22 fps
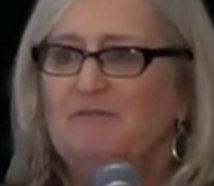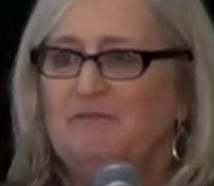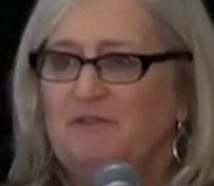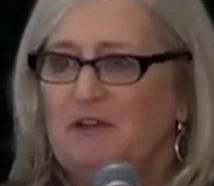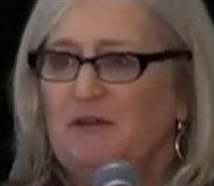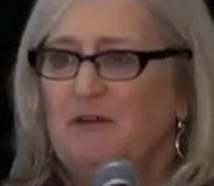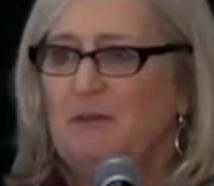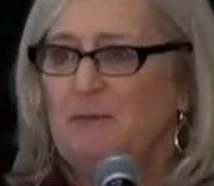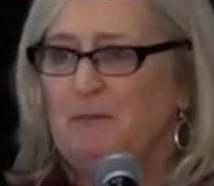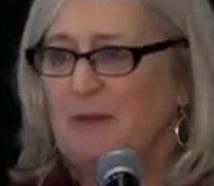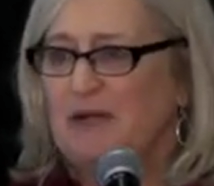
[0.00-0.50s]

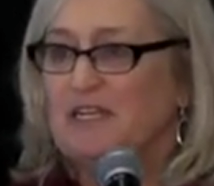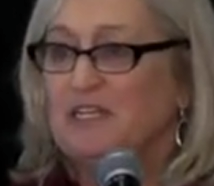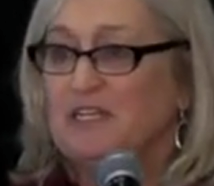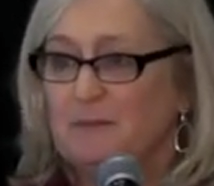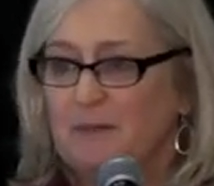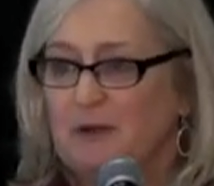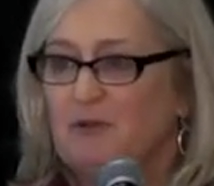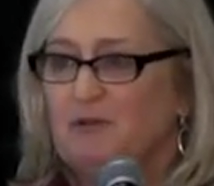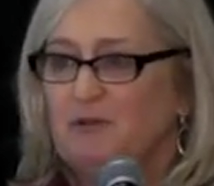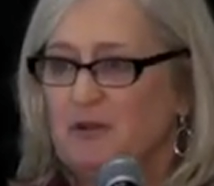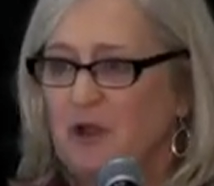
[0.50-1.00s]
very
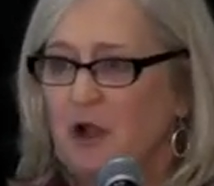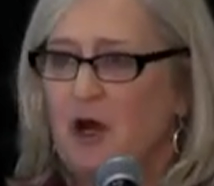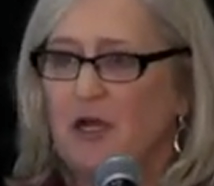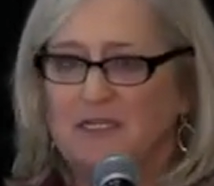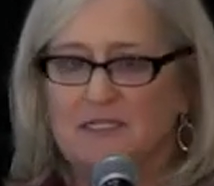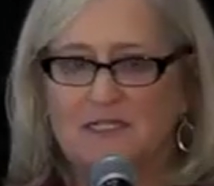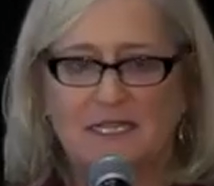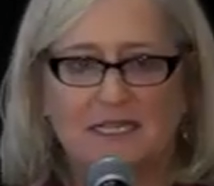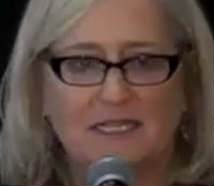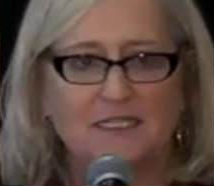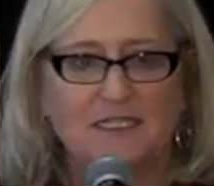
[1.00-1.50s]
much about
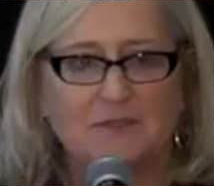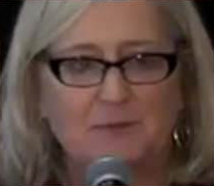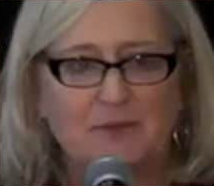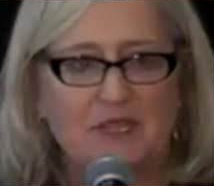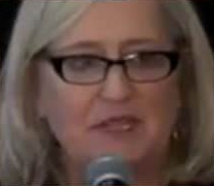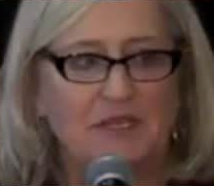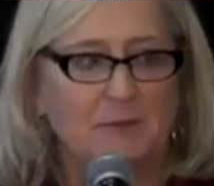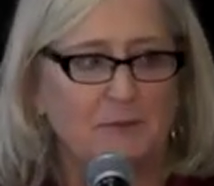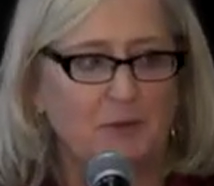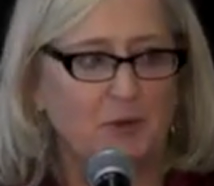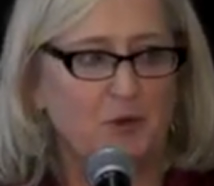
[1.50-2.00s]
context
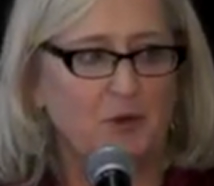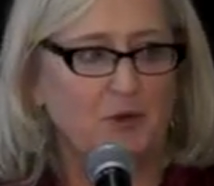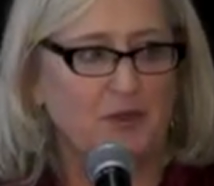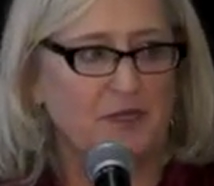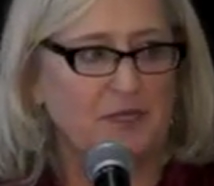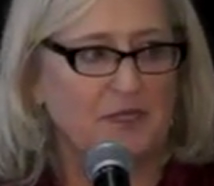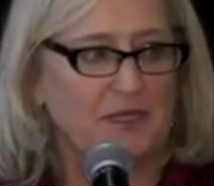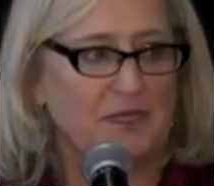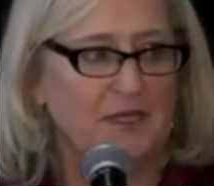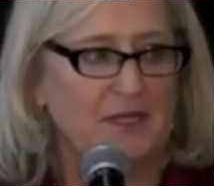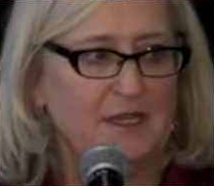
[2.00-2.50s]
being
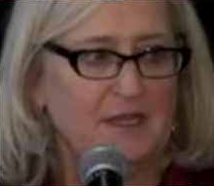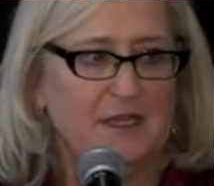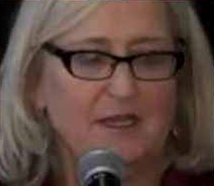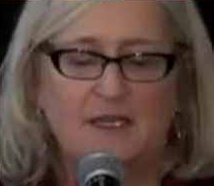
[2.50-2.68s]
important.